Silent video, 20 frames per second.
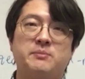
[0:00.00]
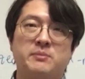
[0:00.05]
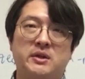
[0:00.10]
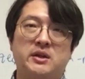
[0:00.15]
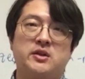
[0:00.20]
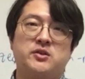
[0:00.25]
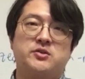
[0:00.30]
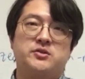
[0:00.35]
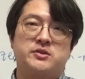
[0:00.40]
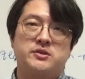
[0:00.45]

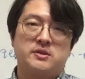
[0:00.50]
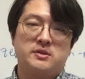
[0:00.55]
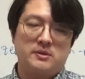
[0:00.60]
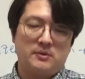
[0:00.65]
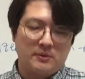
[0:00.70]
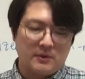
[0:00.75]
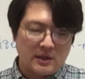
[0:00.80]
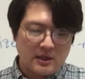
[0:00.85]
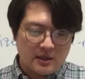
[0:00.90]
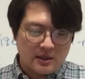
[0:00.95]
minutes.
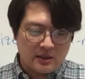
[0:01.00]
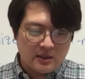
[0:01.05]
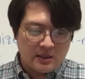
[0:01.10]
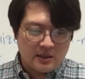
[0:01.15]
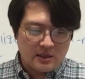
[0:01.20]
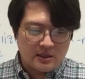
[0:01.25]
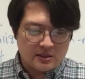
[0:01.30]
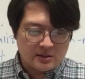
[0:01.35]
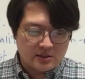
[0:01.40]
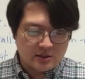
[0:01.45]
Okay.
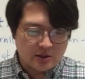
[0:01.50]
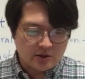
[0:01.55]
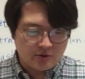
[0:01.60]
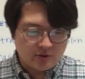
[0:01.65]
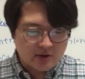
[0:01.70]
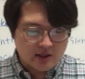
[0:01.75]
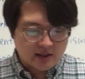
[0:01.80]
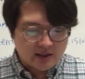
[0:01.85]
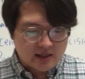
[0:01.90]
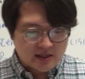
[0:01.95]
So you
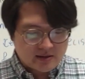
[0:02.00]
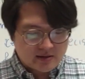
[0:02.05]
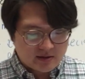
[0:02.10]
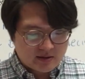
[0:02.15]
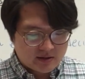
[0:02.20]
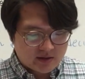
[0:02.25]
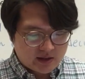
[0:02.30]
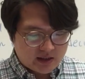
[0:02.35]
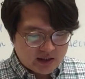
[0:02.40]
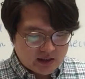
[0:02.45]
can
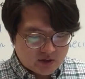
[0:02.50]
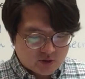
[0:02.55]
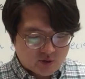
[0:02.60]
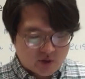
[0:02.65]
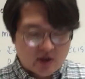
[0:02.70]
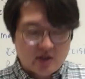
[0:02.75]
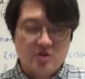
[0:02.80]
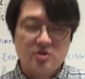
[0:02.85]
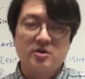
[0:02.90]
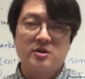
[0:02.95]
answer each
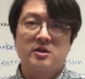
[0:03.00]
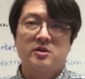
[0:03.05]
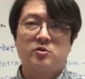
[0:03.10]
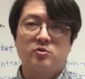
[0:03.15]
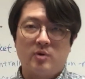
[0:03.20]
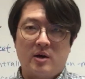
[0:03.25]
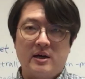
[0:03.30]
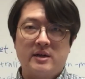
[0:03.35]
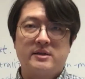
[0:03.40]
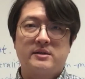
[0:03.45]
question
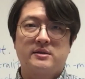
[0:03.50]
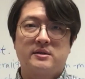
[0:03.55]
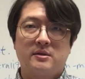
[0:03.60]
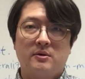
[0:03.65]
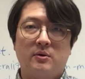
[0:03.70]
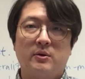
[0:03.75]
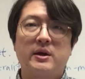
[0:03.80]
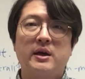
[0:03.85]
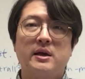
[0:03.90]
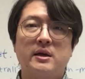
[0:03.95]
twice.
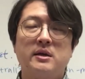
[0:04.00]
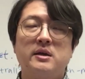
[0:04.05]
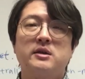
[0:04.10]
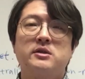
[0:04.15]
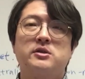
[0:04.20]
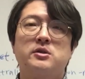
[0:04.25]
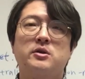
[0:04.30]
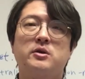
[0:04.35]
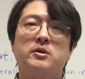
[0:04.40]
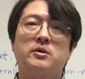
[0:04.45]
Okay.
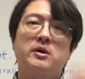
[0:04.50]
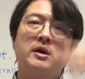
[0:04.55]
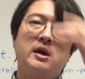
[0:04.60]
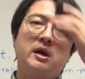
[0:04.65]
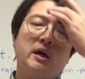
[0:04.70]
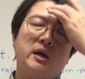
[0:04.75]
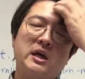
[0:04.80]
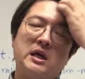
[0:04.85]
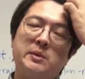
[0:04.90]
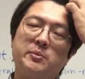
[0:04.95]
So
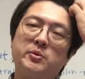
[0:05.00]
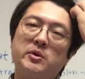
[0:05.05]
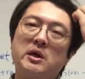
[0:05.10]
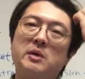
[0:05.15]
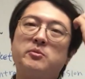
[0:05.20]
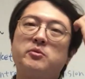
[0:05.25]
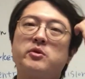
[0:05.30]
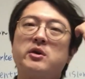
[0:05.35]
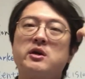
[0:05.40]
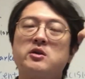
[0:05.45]
if you
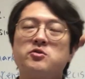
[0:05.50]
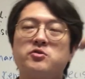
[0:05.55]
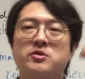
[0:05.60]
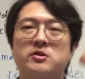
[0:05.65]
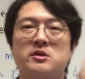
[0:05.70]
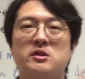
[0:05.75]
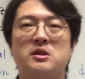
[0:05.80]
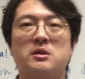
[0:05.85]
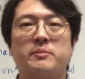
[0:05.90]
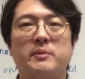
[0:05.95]
have
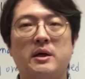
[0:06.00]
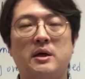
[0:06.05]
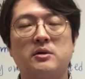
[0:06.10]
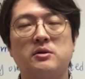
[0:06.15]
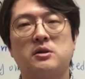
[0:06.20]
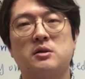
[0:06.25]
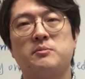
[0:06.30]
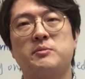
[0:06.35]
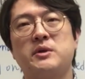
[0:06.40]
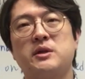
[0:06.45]
questions
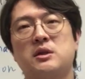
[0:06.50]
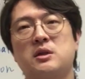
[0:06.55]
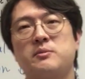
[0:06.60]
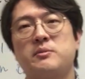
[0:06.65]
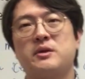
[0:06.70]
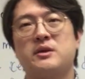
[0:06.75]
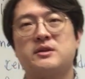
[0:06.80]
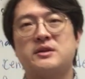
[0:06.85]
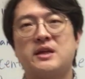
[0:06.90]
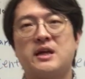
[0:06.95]
about the midterm
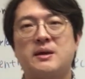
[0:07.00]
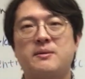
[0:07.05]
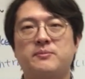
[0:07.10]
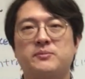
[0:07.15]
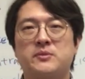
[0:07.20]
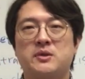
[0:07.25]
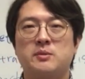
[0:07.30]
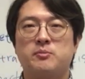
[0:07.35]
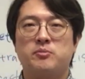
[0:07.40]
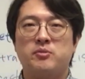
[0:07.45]
exam,
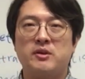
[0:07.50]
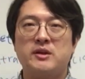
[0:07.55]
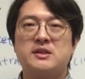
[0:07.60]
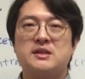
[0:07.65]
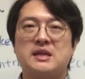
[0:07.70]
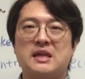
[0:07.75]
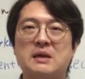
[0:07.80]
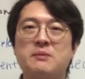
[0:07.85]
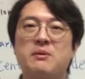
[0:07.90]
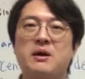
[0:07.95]
please
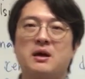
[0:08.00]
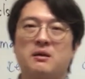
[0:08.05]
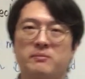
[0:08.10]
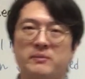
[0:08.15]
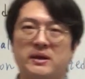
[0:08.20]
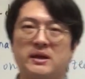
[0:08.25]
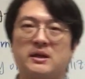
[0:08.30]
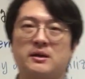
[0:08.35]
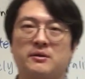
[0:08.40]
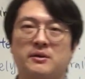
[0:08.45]
email
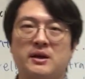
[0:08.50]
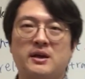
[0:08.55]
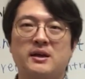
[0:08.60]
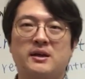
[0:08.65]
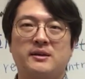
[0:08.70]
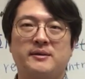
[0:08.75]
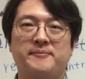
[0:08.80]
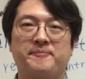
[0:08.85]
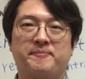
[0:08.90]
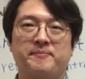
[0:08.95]
me. Okay.
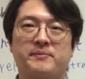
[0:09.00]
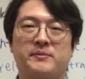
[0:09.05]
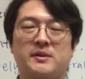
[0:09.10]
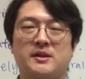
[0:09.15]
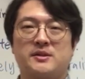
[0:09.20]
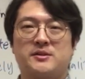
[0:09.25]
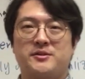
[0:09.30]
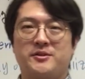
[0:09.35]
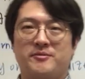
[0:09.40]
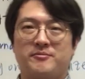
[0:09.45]

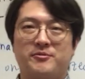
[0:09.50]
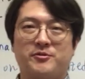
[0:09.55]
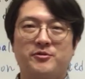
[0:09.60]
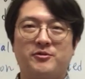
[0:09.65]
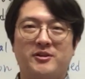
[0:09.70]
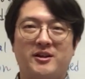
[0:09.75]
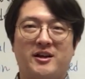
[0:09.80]
So good